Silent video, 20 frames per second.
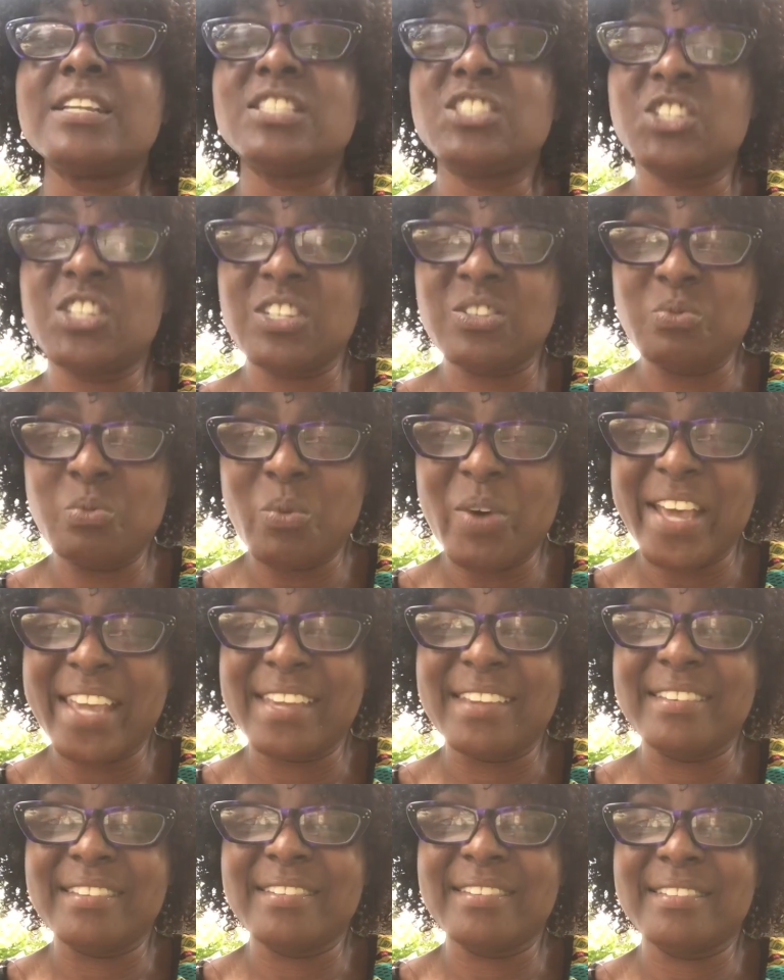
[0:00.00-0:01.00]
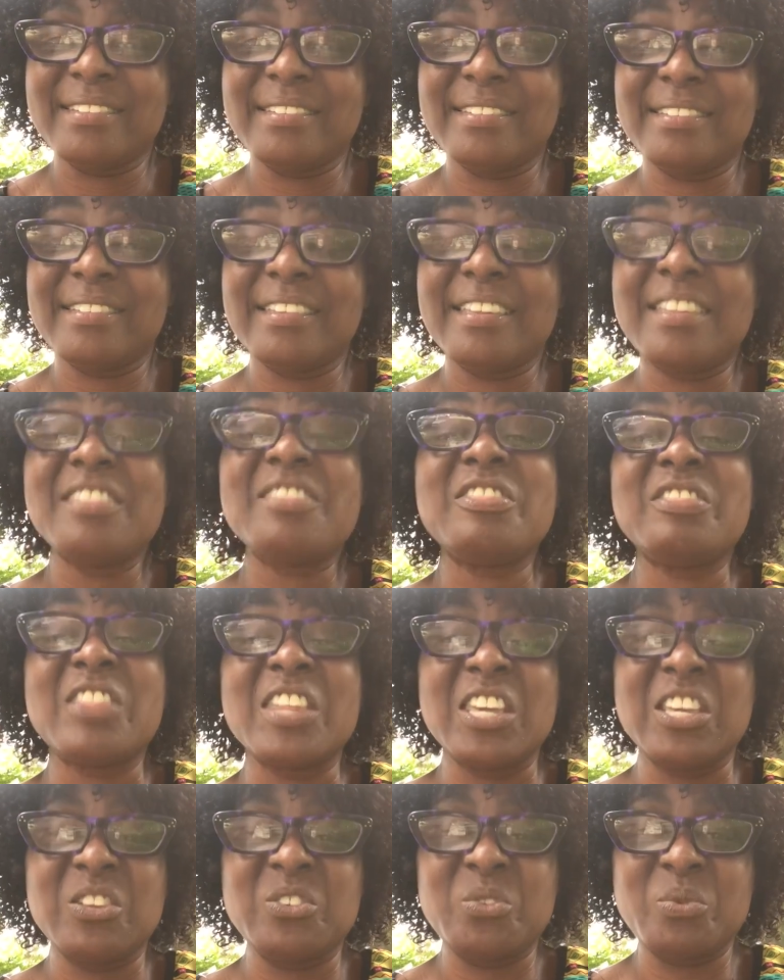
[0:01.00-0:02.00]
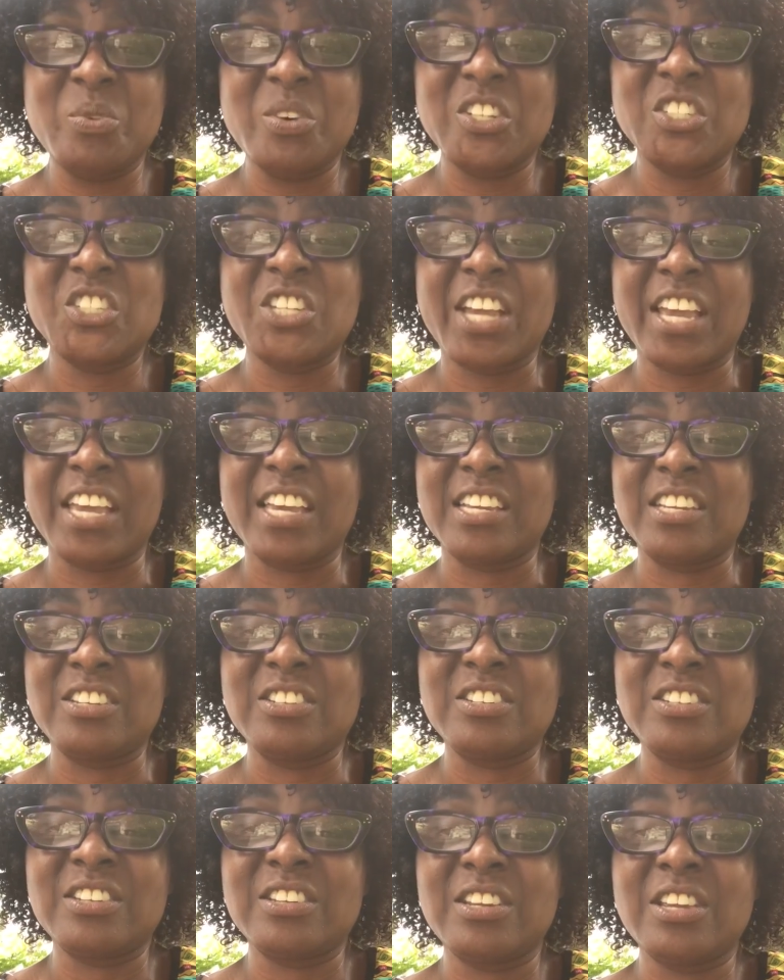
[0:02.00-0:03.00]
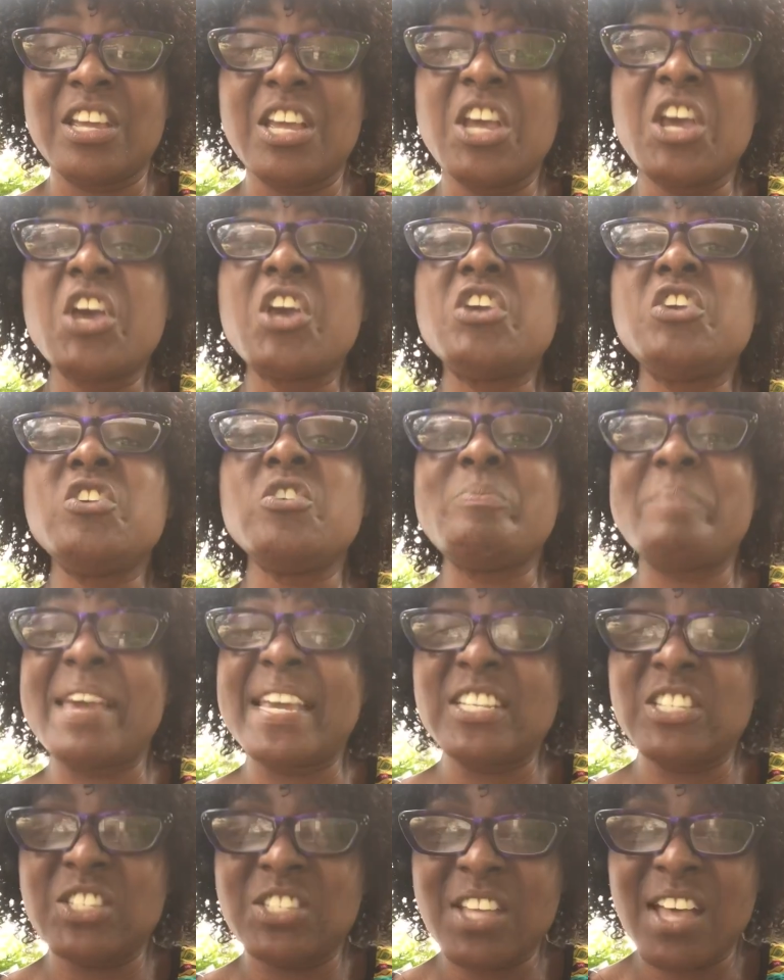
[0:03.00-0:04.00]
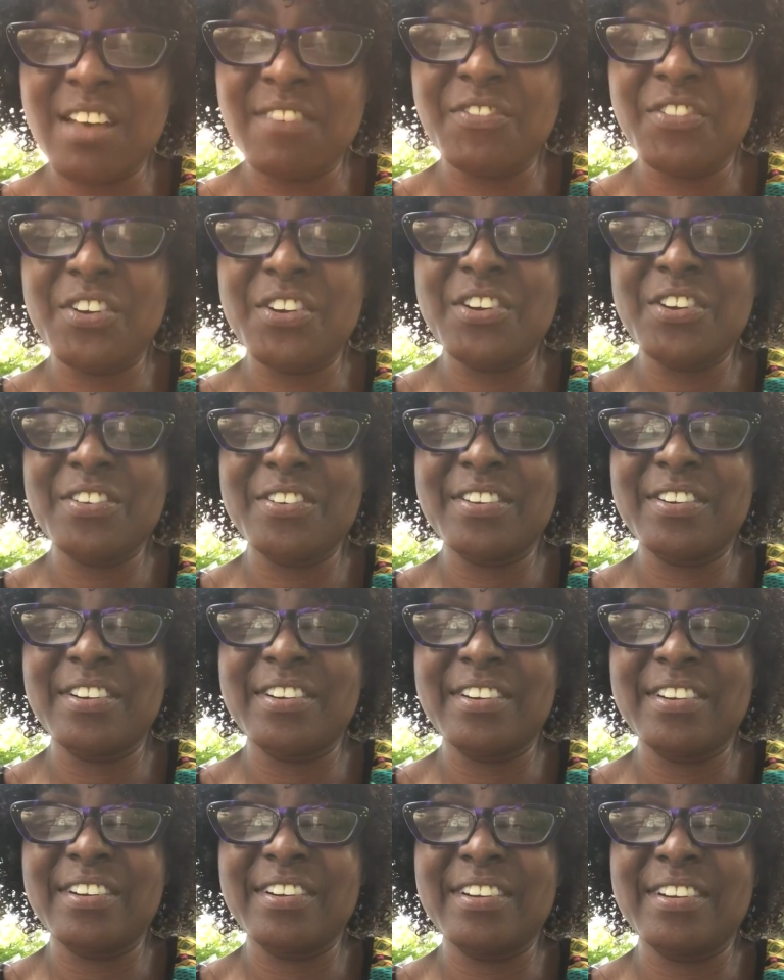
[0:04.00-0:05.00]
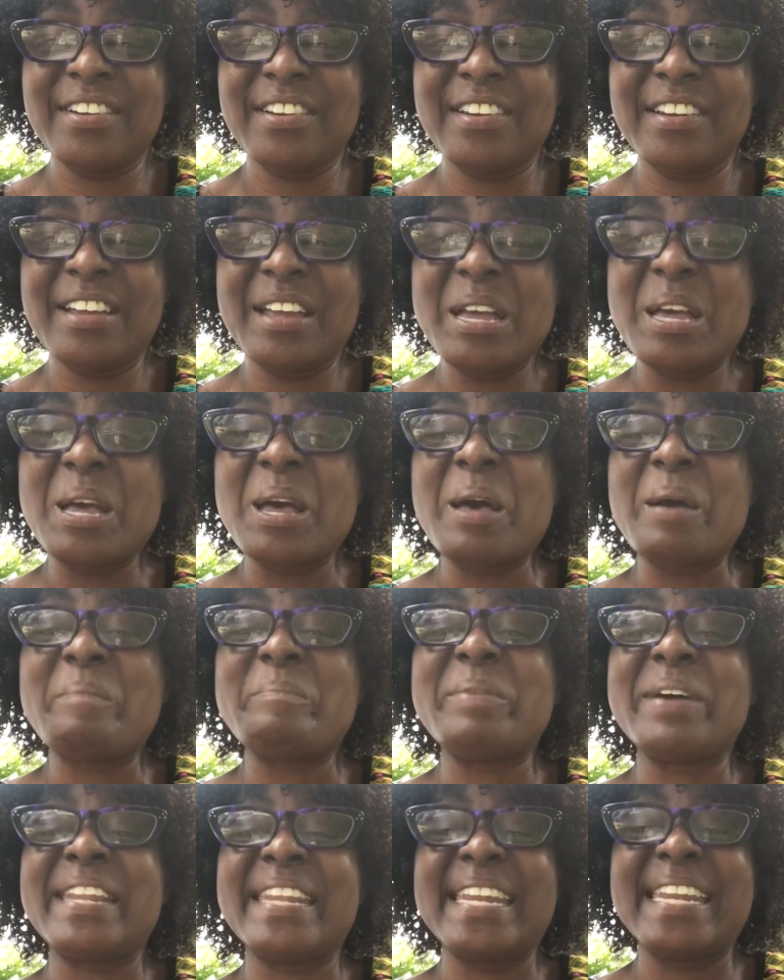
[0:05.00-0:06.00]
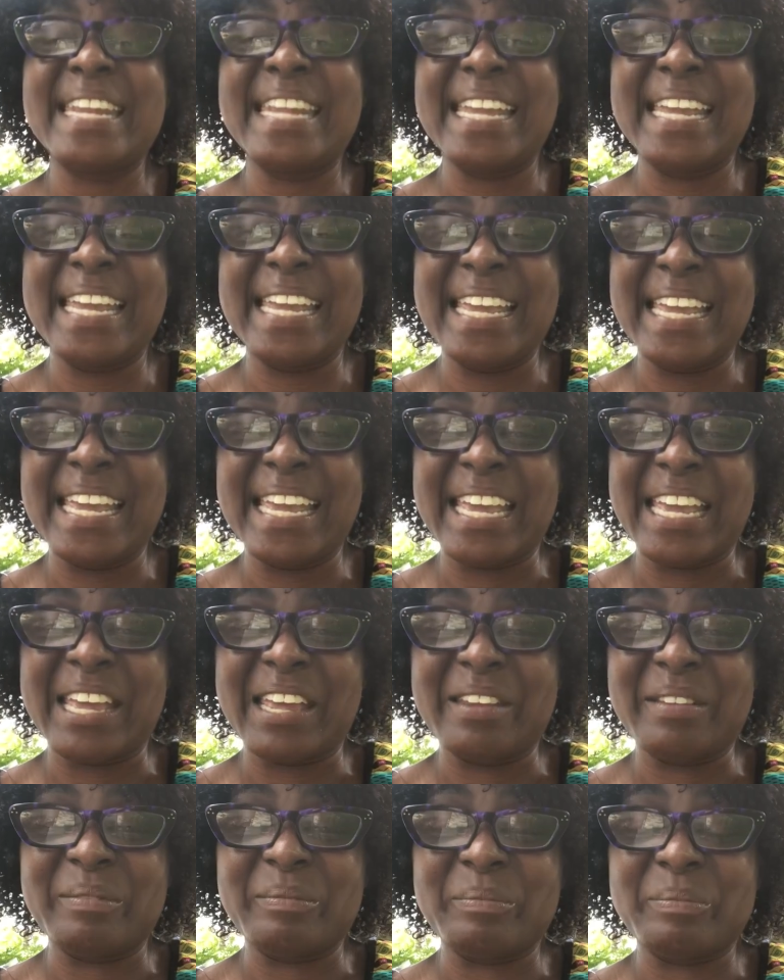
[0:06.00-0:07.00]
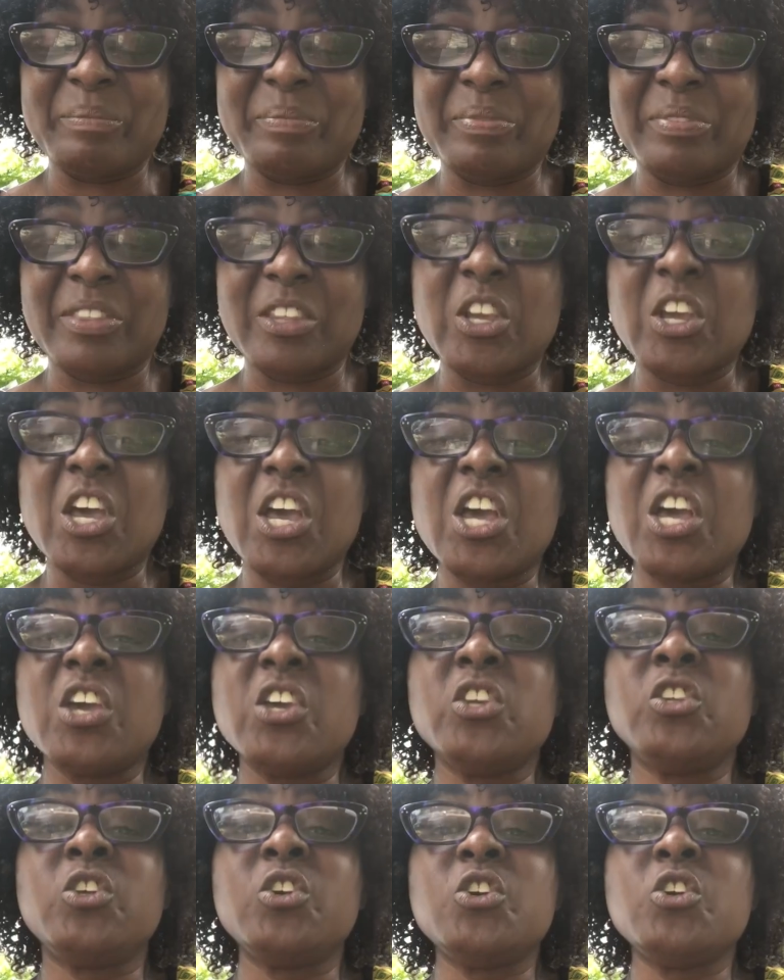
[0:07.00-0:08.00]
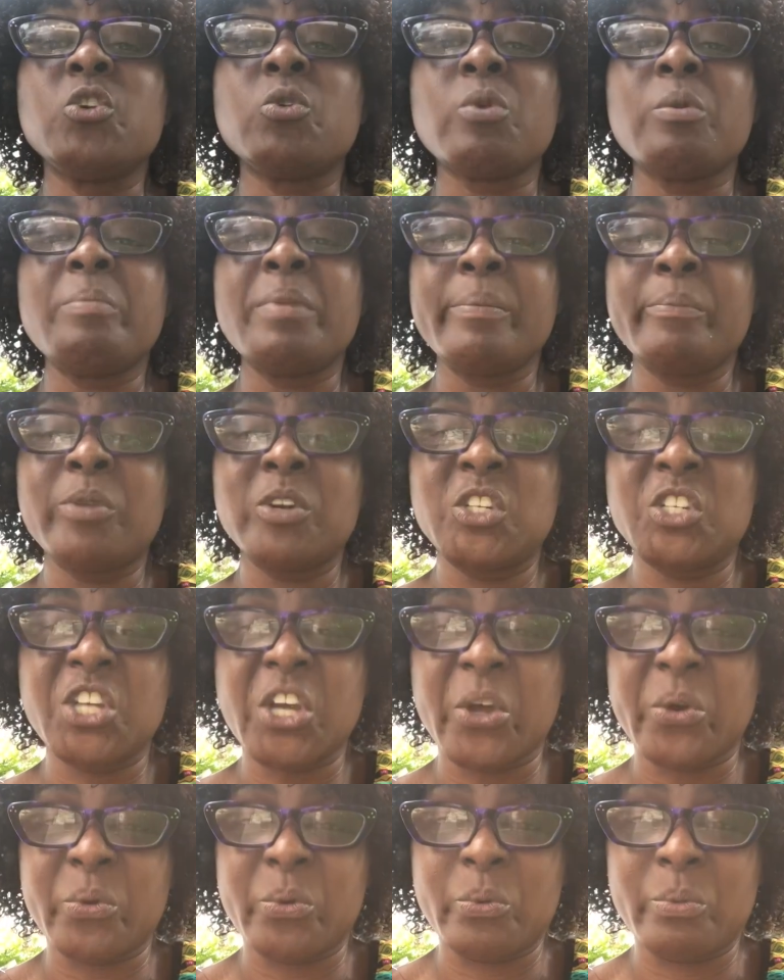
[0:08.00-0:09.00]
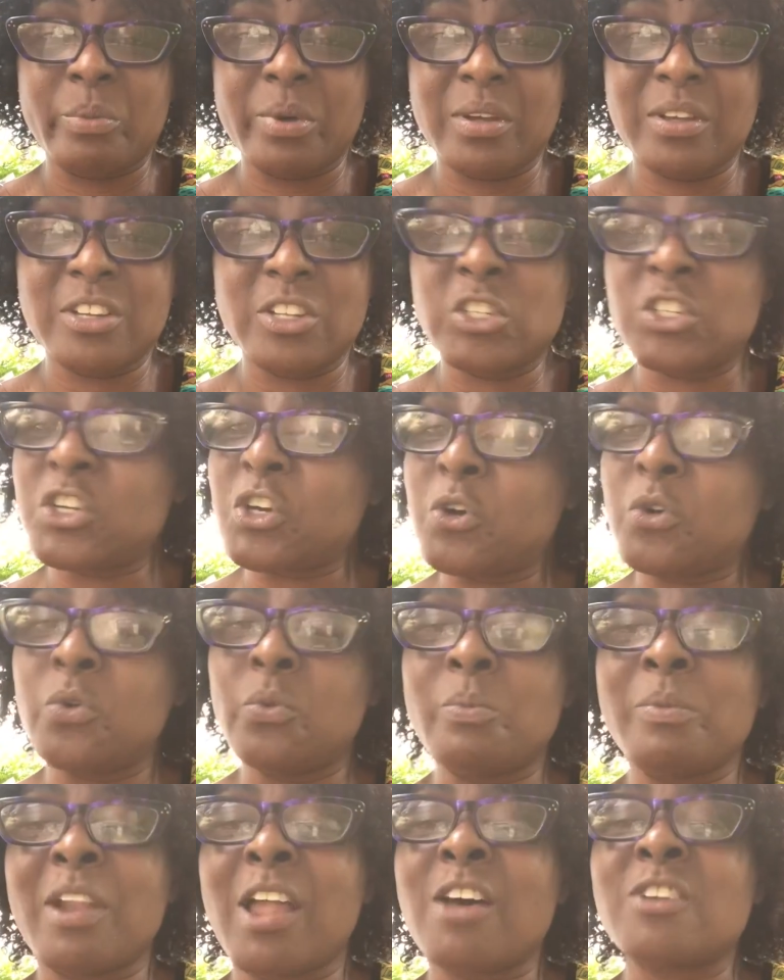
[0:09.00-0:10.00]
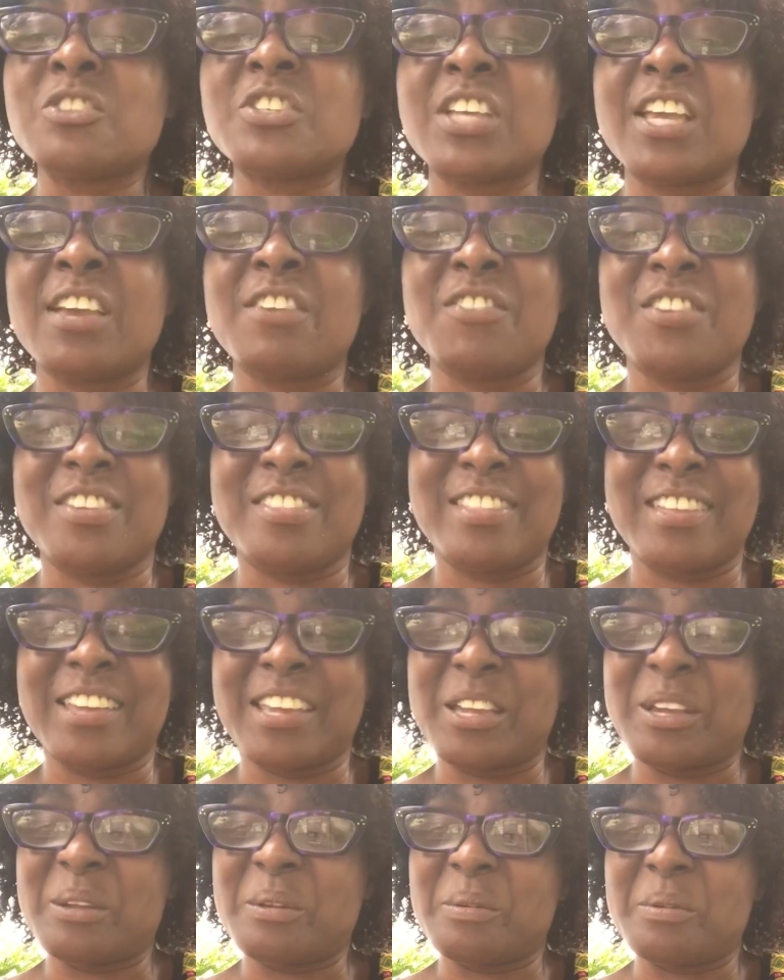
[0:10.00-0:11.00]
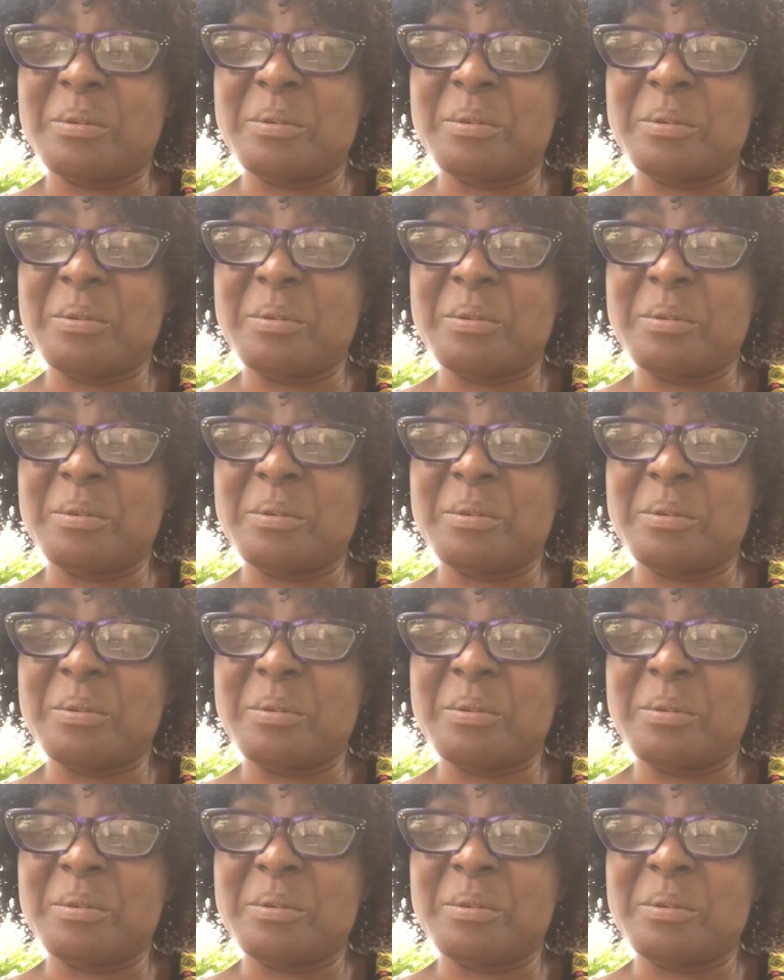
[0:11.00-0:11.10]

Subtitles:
just wait. Things will change. You may suffer, but in the end, do you remember Job? Job lost everything,